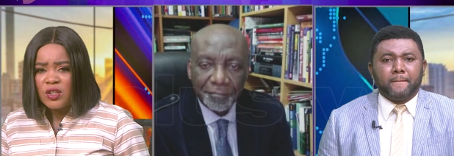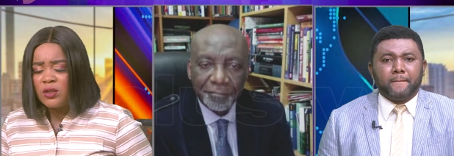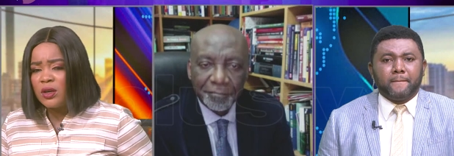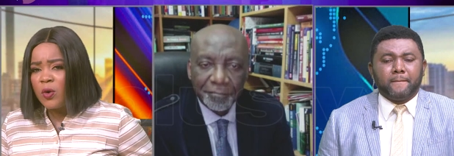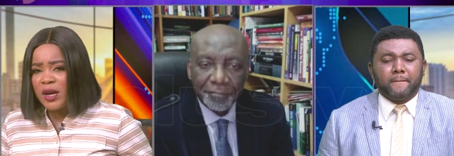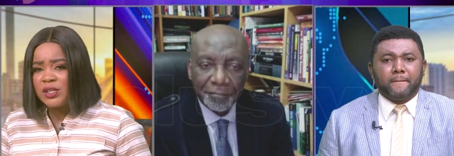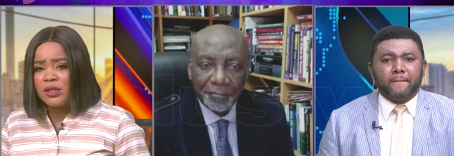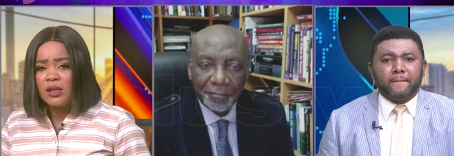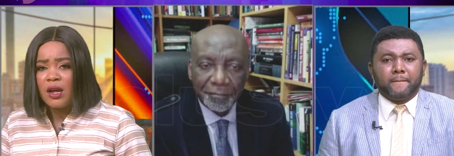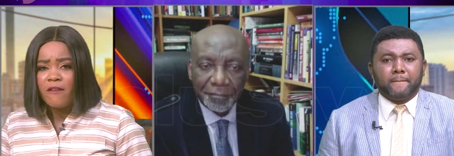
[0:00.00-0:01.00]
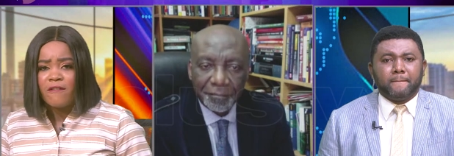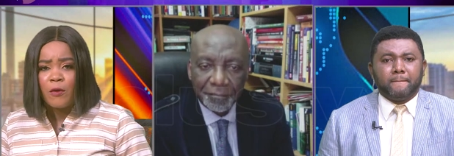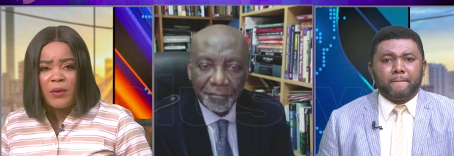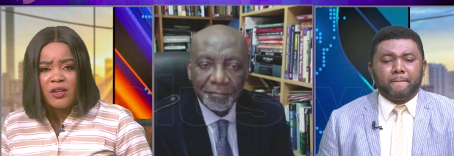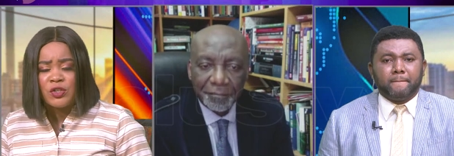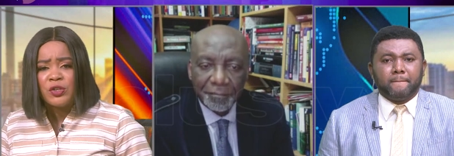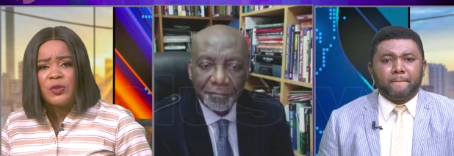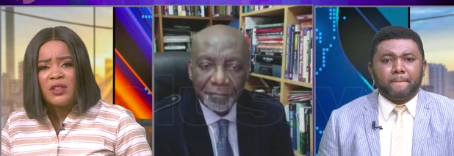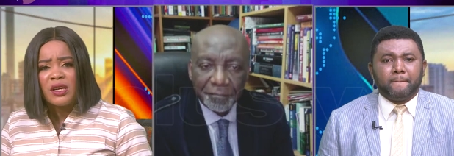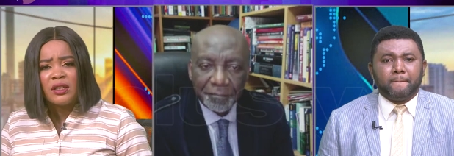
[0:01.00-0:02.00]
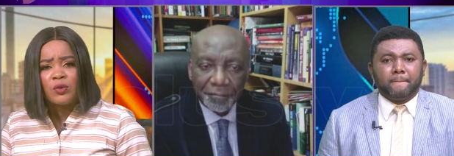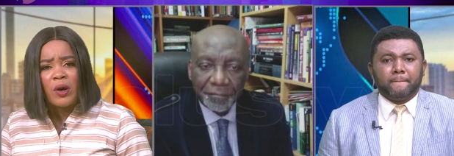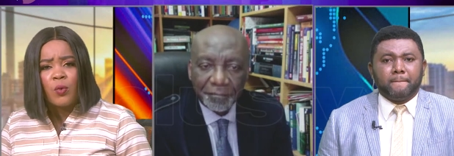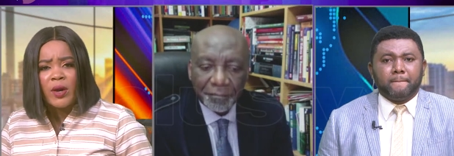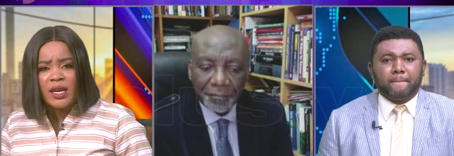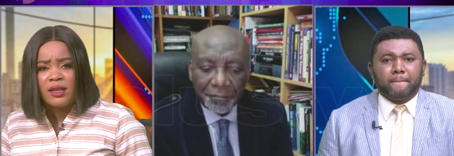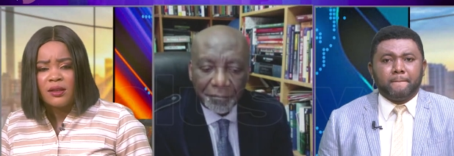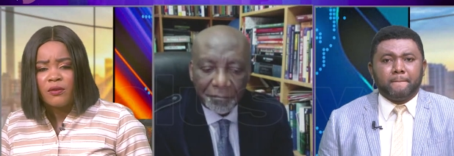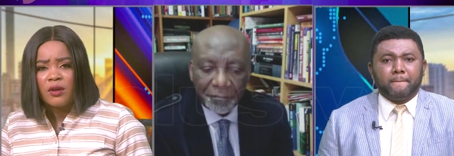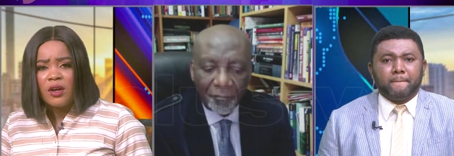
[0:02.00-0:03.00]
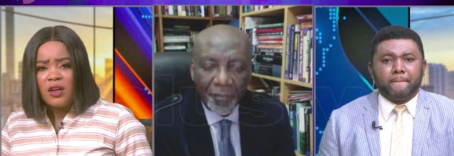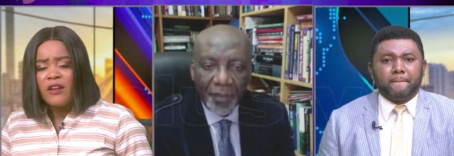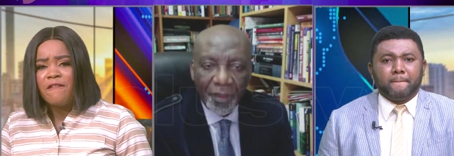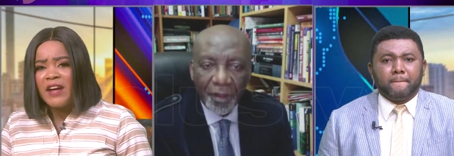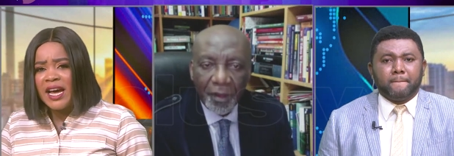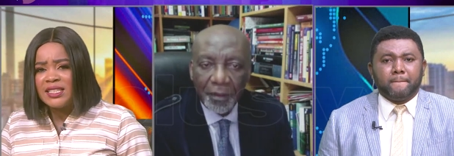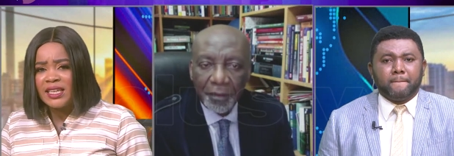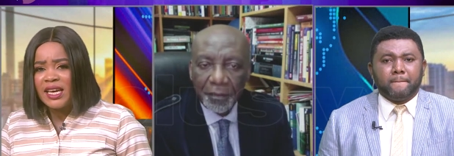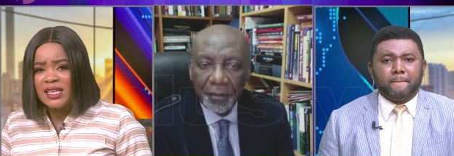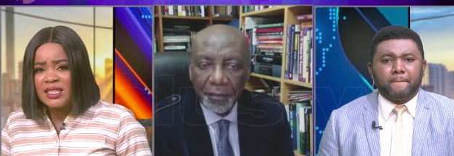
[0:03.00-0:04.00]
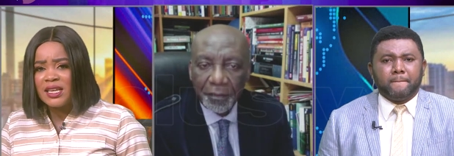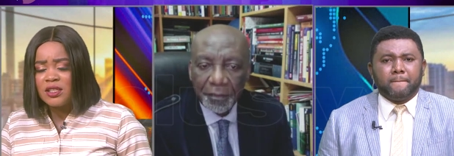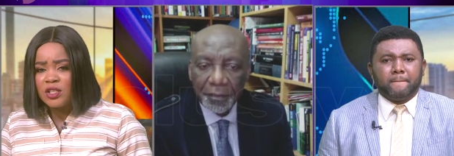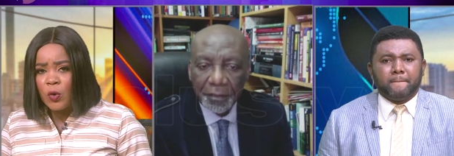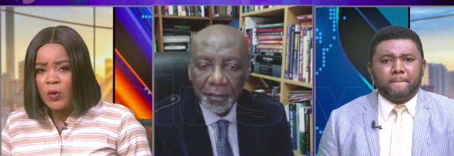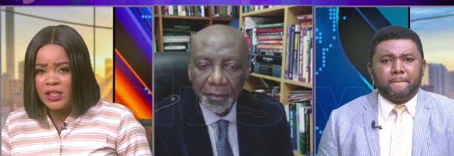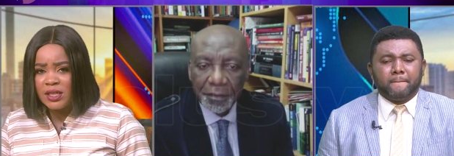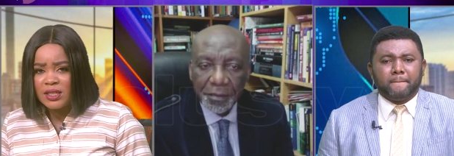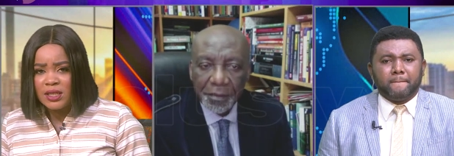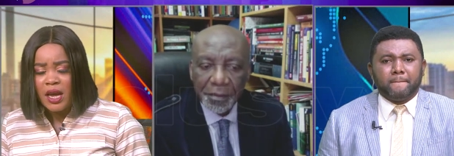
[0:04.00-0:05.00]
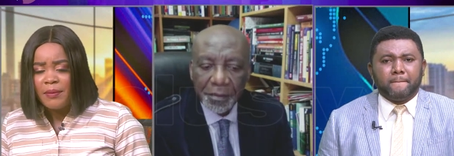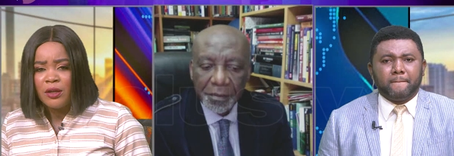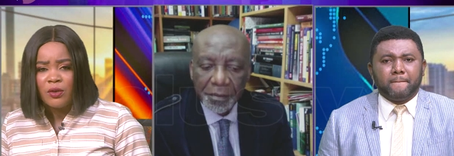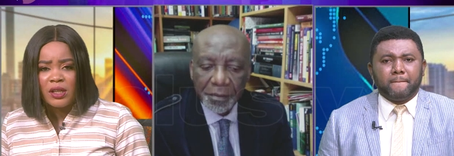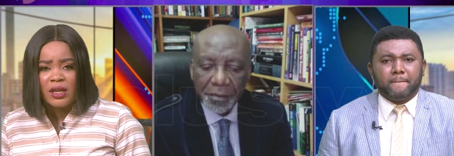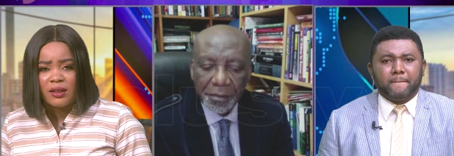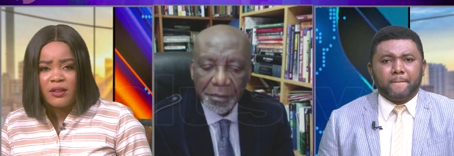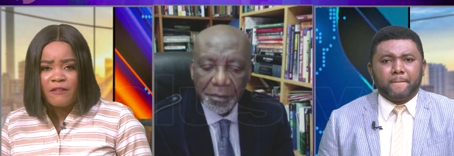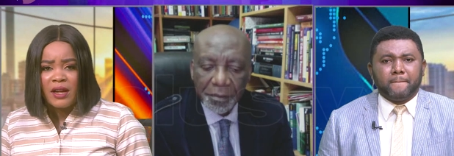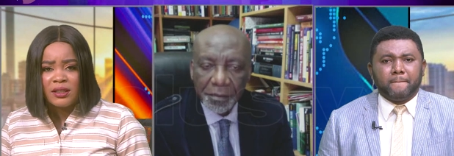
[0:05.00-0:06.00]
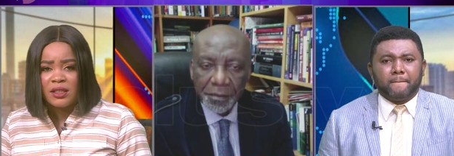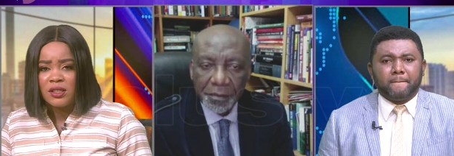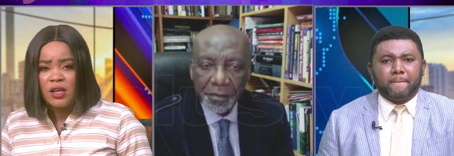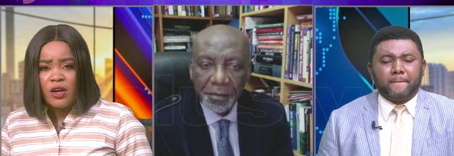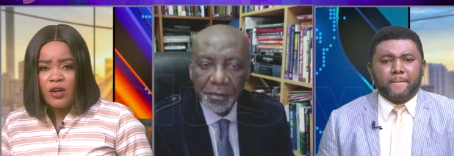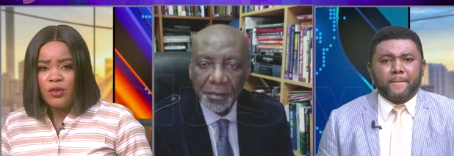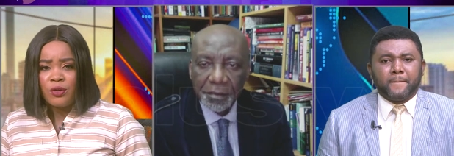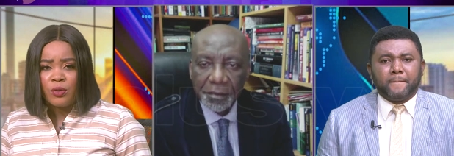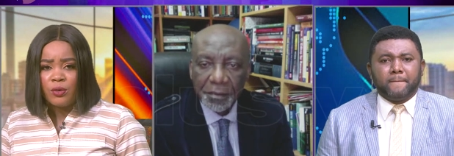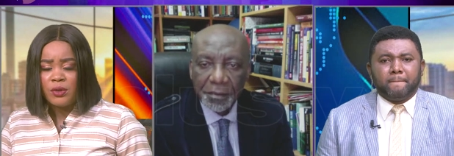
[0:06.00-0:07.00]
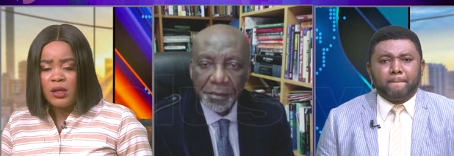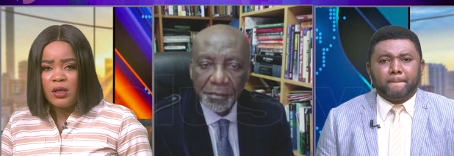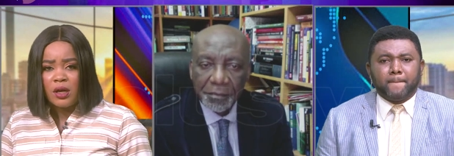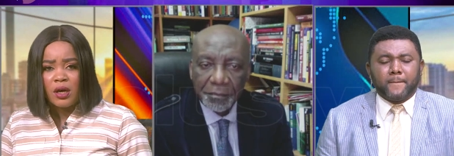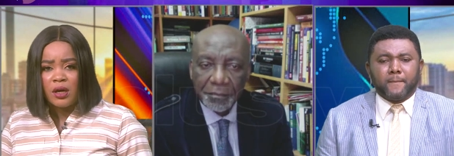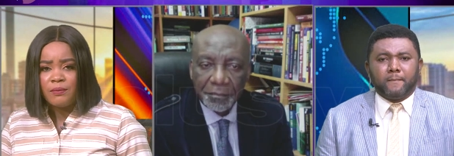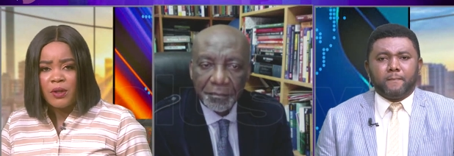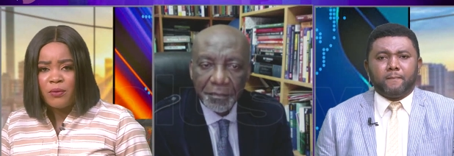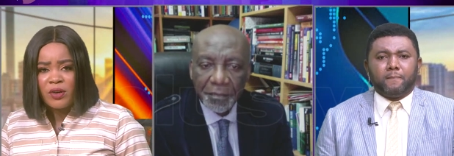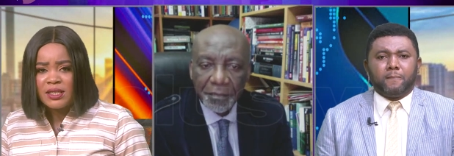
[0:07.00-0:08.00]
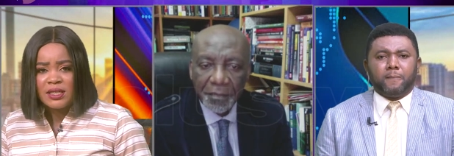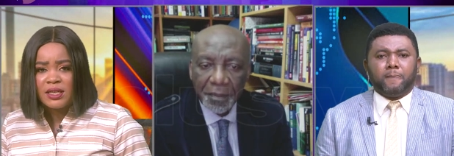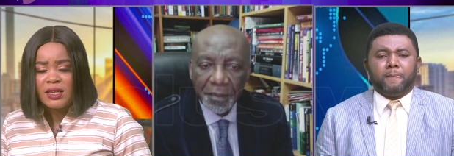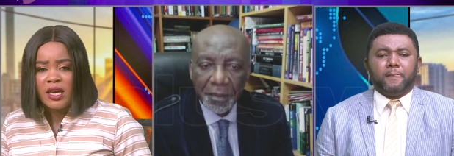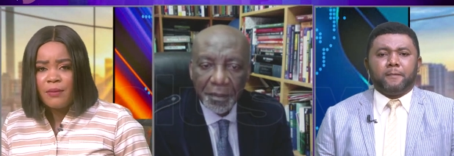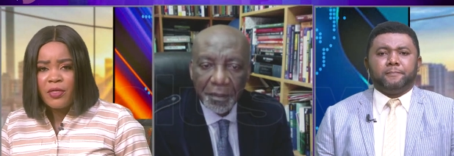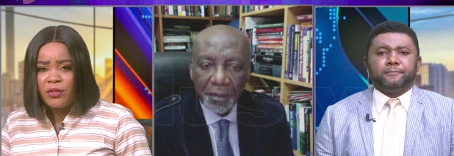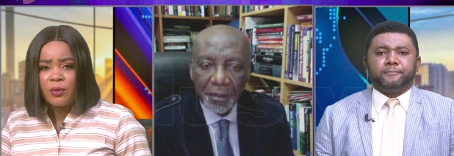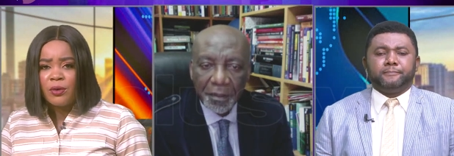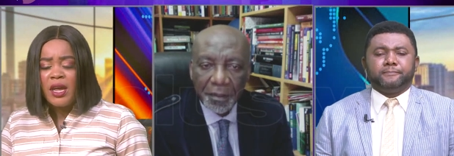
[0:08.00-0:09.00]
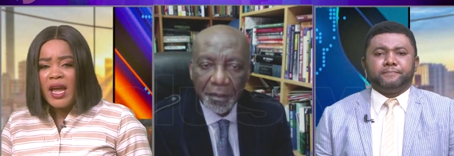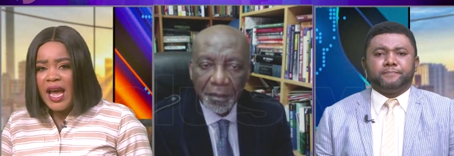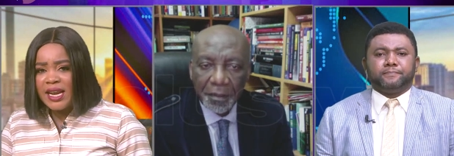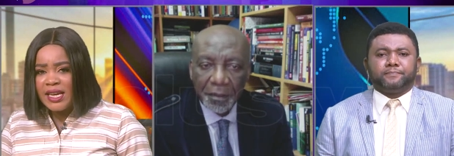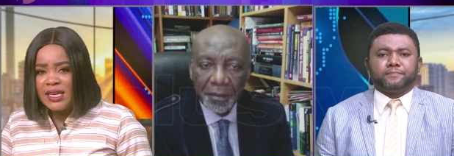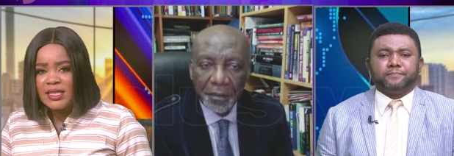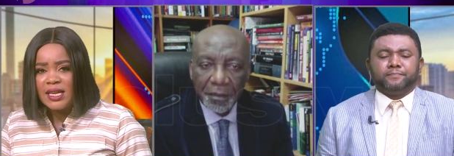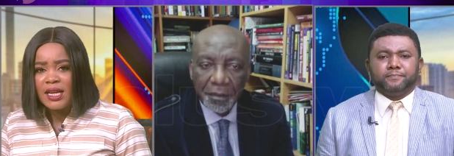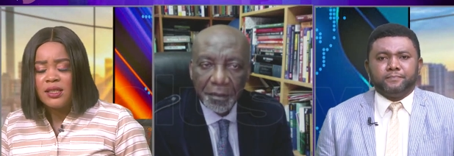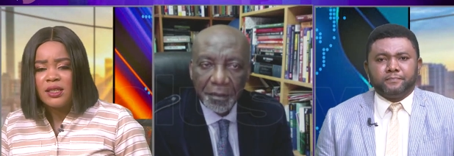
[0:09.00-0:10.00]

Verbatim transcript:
Speaker 1: So the question now for me is, do you think that we're winning the, the fight against insurgency? I mean, looking at the fact that, you know, the, uh, the president came through and he said